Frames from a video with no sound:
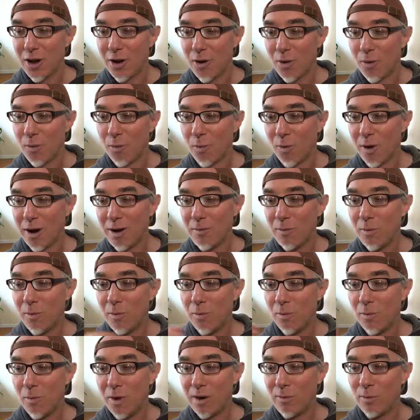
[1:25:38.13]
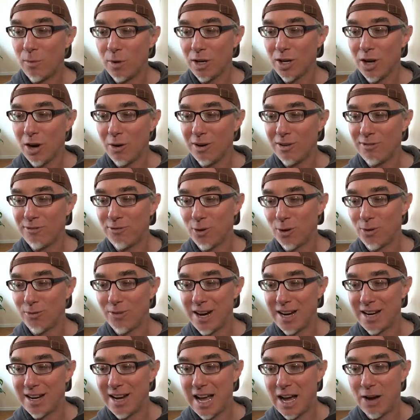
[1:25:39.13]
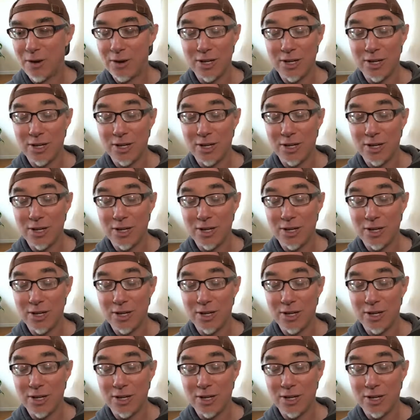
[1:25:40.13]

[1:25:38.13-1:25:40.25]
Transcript: What we're going for right now,